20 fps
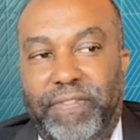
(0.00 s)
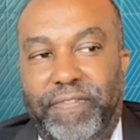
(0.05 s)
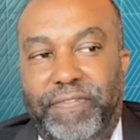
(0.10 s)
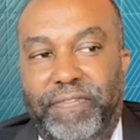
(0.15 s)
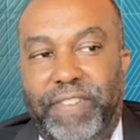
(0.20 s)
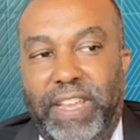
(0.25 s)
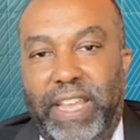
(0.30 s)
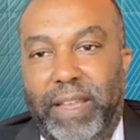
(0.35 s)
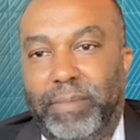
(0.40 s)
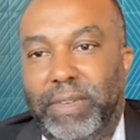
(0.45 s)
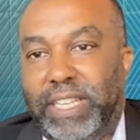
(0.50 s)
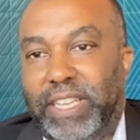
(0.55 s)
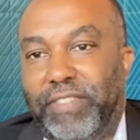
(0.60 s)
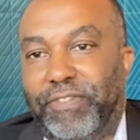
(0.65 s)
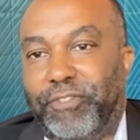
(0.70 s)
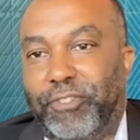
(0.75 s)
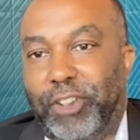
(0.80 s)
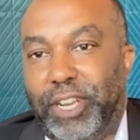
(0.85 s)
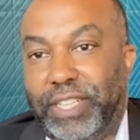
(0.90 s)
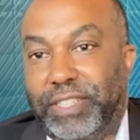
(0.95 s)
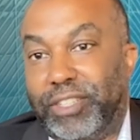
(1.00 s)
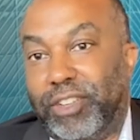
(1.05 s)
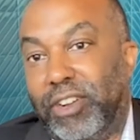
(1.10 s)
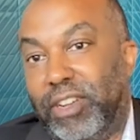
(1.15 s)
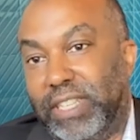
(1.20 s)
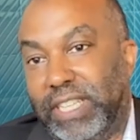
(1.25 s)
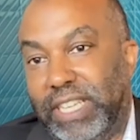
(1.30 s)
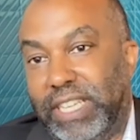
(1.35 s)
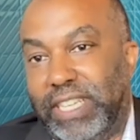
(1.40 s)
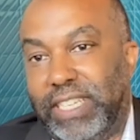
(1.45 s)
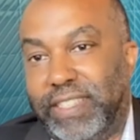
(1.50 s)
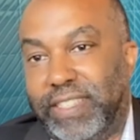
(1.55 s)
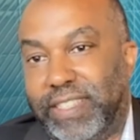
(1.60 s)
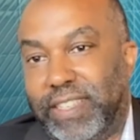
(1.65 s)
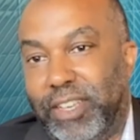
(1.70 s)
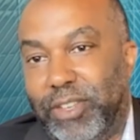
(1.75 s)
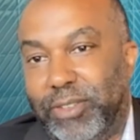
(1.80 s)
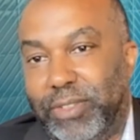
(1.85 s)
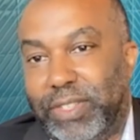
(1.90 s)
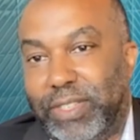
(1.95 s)
family and friends are on the East
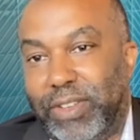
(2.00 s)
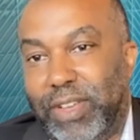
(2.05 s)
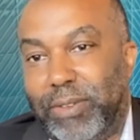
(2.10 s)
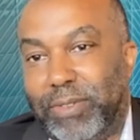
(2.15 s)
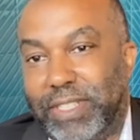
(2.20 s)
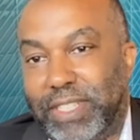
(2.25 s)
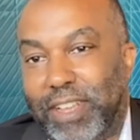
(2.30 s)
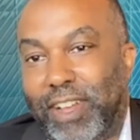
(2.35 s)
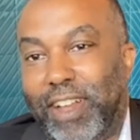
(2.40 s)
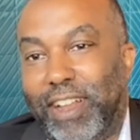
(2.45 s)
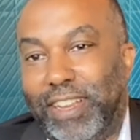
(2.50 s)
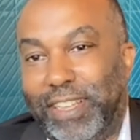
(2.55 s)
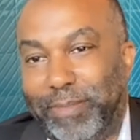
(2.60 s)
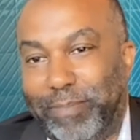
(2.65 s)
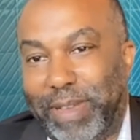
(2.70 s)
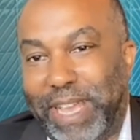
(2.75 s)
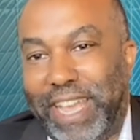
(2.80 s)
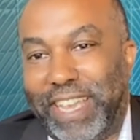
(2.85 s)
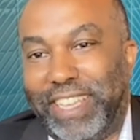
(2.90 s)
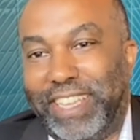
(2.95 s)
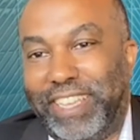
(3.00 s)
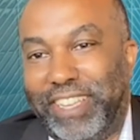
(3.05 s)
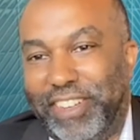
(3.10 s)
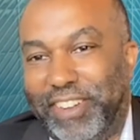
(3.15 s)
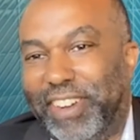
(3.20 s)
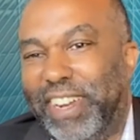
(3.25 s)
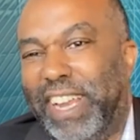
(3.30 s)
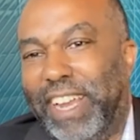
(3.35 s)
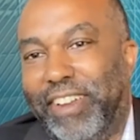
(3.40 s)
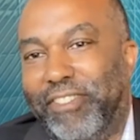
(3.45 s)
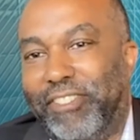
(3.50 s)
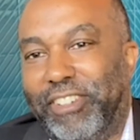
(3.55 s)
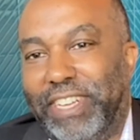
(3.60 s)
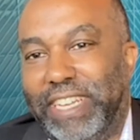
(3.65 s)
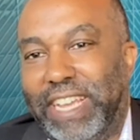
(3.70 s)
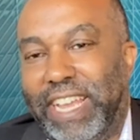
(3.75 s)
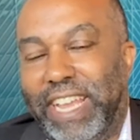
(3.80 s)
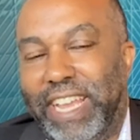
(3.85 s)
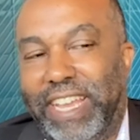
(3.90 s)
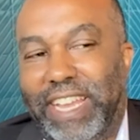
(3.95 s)
Coast, so I was calling back here every
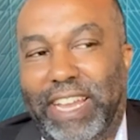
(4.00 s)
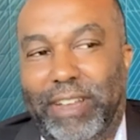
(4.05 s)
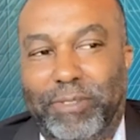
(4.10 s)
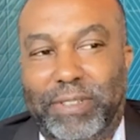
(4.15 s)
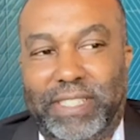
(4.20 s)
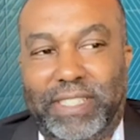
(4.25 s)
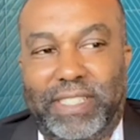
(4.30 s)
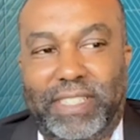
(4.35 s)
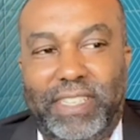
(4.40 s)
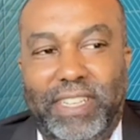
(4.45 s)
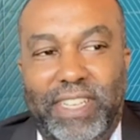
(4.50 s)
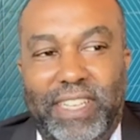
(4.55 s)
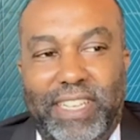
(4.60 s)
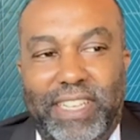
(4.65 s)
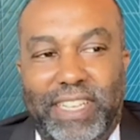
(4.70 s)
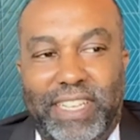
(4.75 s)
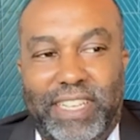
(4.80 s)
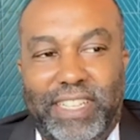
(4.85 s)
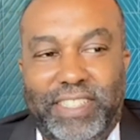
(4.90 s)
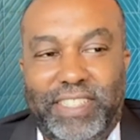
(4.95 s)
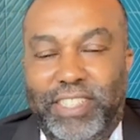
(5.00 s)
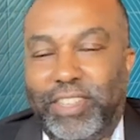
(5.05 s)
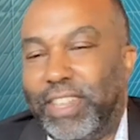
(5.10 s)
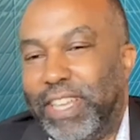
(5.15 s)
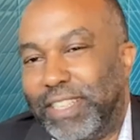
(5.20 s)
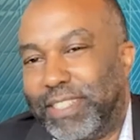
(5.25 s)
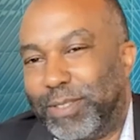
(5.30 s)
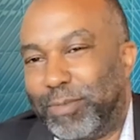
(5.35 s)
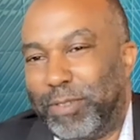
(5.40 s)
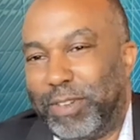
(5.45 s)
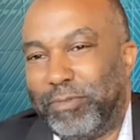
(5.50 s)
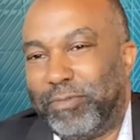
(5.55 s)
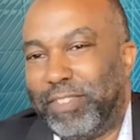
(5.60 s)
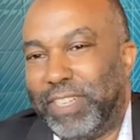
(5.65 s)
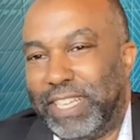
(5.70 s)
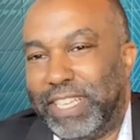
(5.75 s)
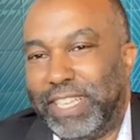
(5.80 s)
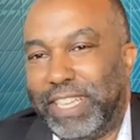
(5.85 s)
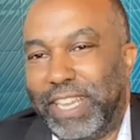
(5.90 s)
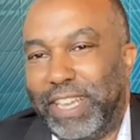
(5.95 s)
day. So that's what
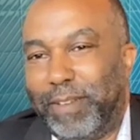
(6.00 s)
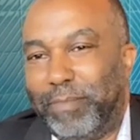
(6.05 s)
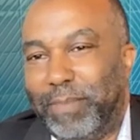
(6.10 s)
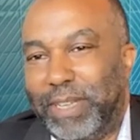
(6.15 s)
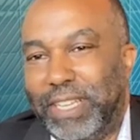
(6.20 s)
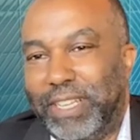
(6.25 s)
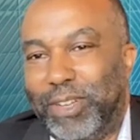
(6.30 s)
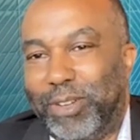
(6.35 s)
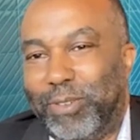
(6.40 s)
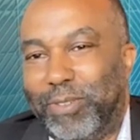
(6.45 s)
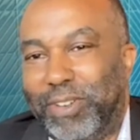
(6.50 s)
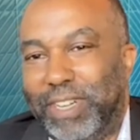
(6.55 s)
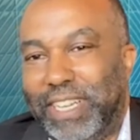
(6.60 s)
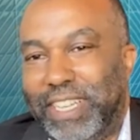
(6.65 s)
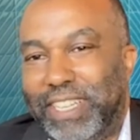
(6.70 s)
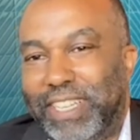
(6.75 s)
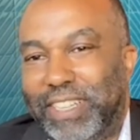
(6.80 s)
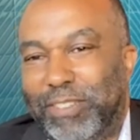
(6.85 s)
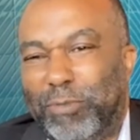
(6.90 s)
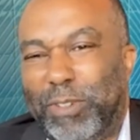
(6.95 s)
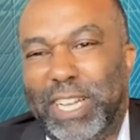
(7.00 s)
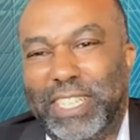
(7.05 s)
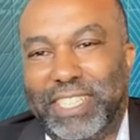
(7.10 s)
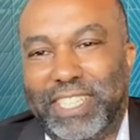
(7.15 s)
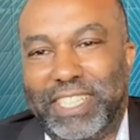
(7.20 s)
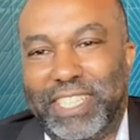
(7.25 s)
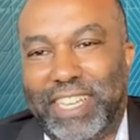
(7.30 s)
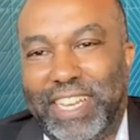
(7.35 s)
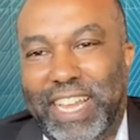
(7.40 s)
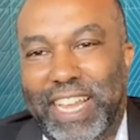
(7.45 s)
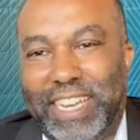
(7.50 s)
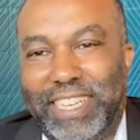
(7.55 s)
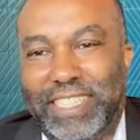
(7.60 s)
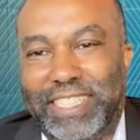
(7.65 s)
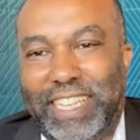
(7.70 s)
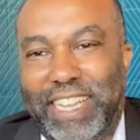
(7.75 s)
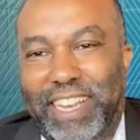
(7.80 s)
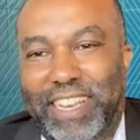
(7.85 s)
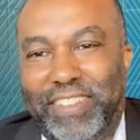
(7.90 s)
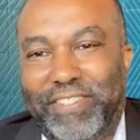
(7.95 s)
really kept me going. Watched a lot of
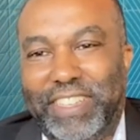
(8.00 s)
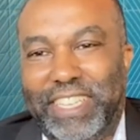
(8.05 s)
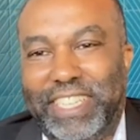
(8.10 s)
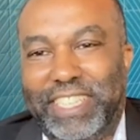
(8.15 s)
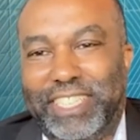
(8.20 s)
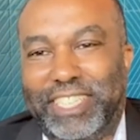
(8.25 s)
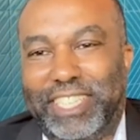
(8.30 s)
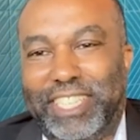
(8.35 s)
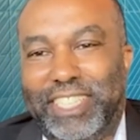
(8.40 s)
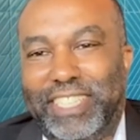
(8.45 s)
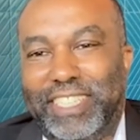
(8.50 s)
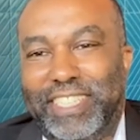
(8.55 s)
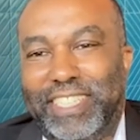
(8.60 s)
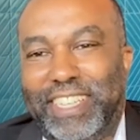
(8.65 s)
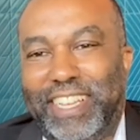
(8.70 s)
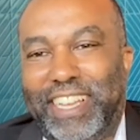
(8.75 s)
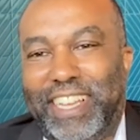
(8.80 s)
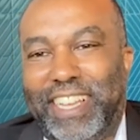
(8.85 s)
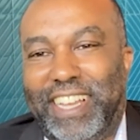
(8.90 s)
television.